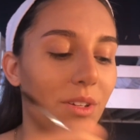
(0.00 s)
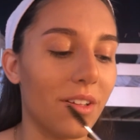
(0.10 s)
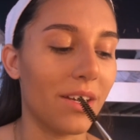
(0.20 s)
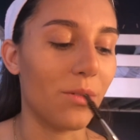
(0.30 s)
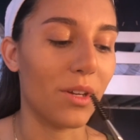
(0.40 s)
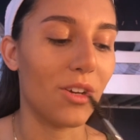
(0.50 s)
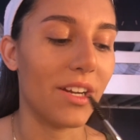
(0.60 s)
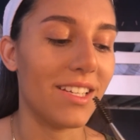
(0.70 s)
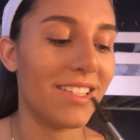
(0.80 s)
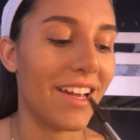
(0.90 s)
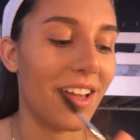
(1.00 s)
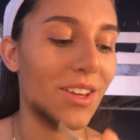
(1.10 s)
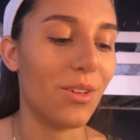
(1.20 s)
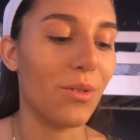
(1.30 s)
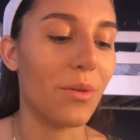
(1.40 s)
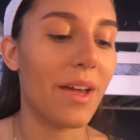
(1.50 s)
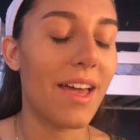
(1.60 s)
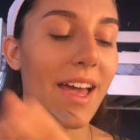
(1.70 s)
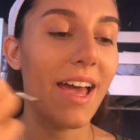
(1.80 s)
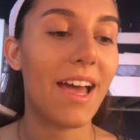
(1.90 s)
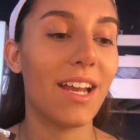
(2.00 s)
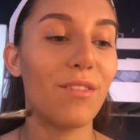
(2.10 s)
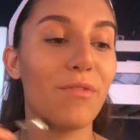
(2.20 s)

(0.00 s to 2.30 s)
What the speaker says: they're like going crazy at you. And